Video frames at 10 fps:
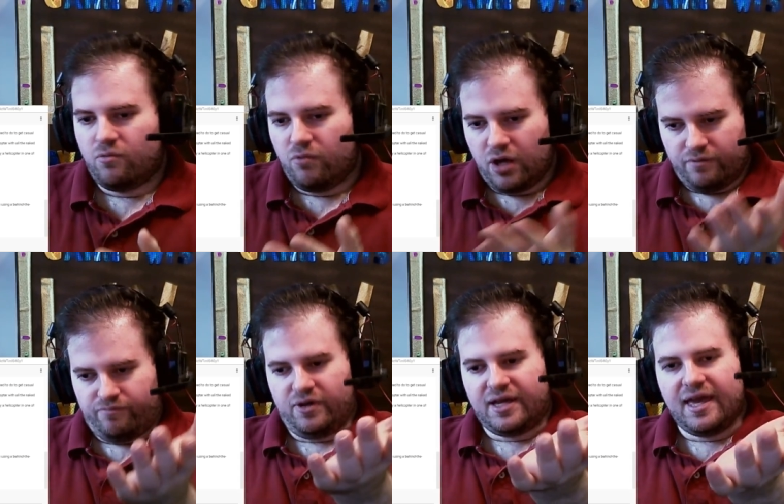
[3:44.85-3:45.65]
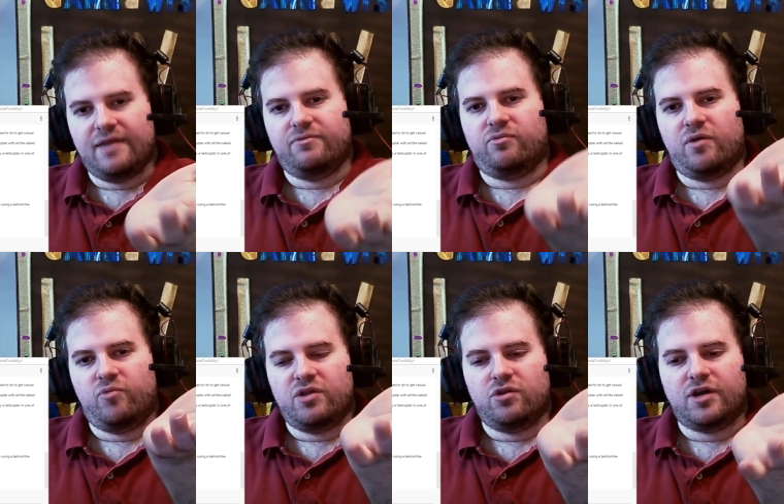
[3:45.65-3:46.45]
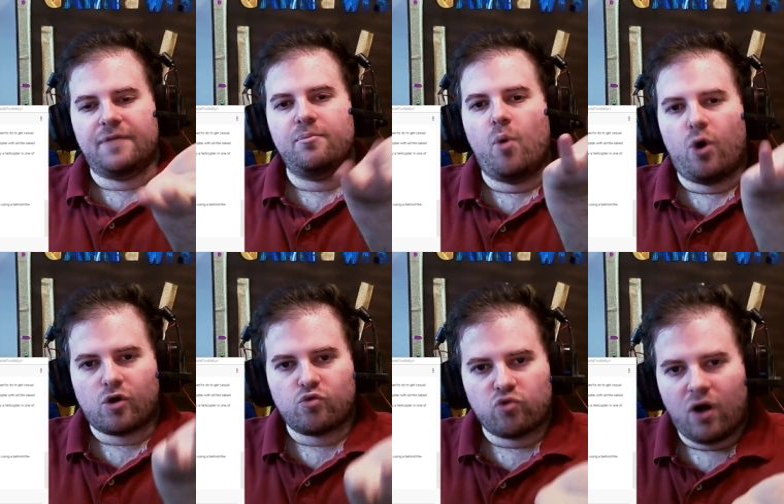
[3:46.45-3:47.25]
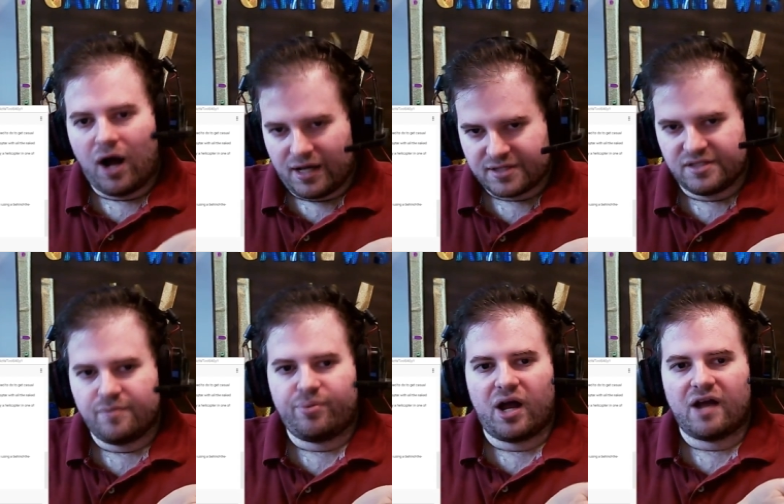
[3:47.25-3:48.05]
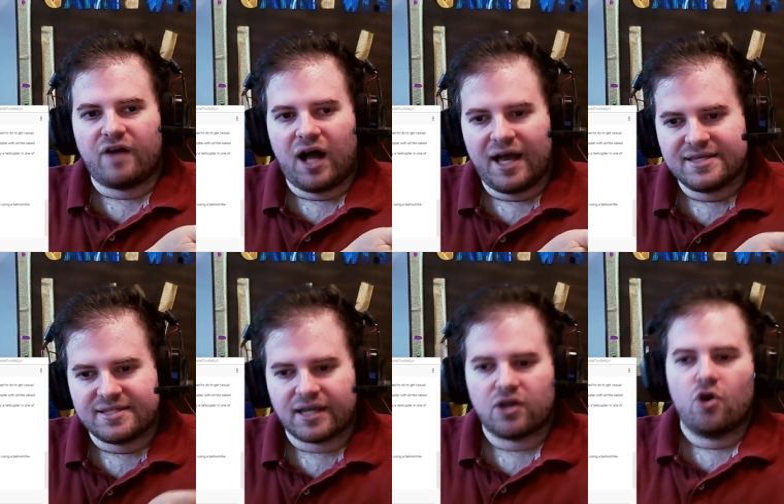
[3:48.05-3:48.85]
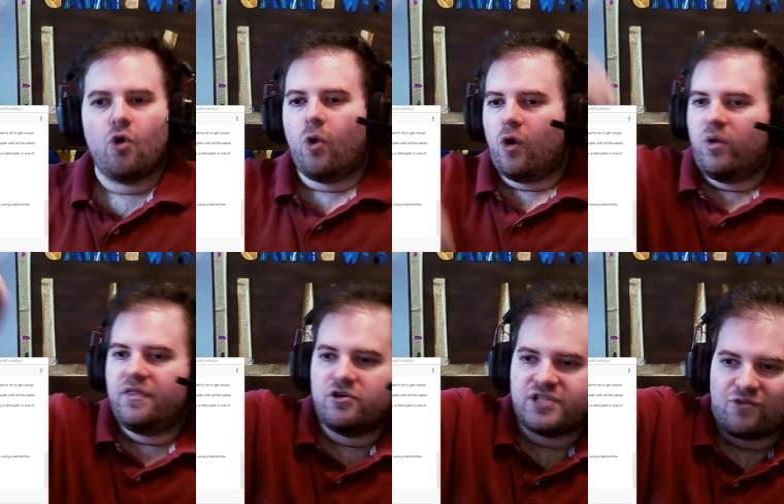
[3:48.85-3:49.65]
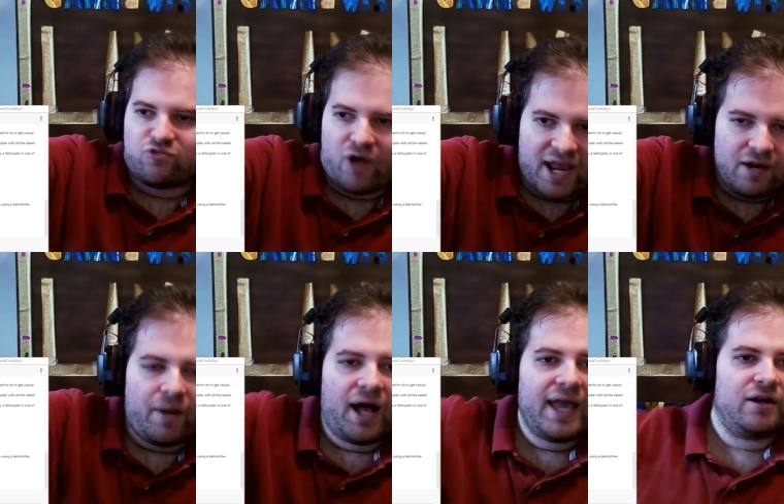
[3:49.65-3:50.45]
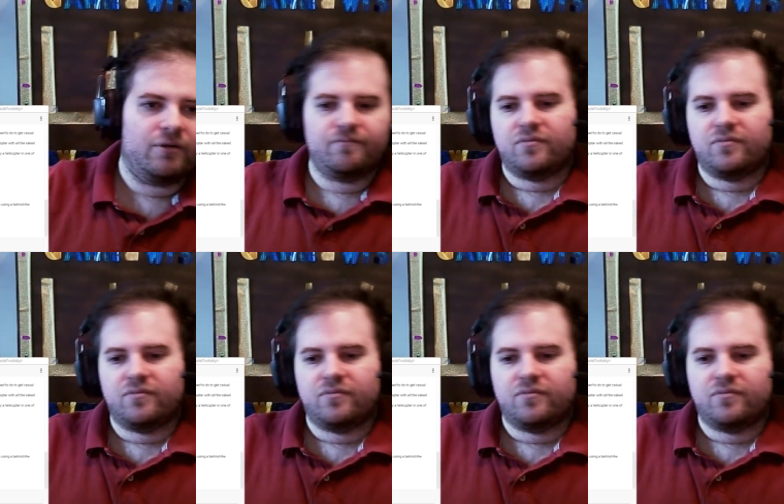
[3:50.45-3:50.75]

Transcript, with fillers: Uh, again, when we look at Mark Rocks in the Binding of Isaac, or when there's a random item.